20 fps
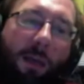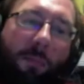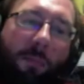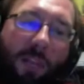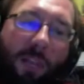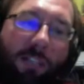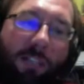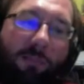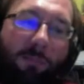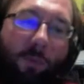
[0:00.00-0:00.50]

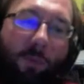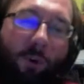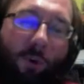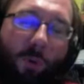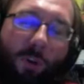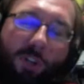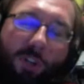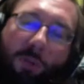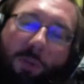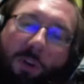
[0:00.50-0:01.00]
But yes, more
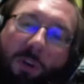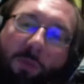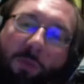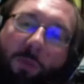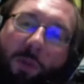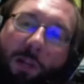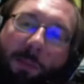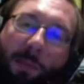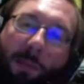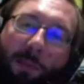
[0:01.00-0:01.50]
one-to-one
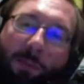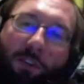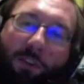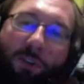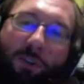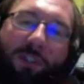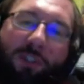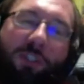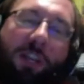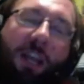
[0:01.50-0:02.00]
will be
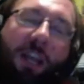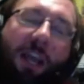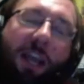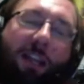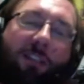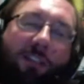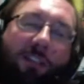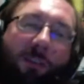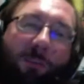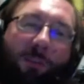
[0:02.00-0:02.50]
produced
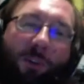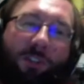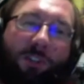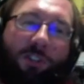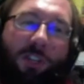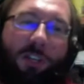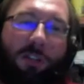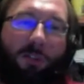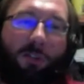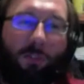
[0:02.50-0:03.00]
at some
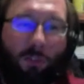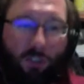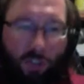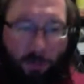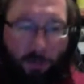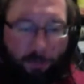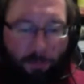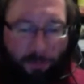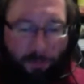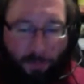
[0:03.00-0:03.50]
point in the
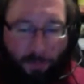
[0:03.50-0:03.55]
future.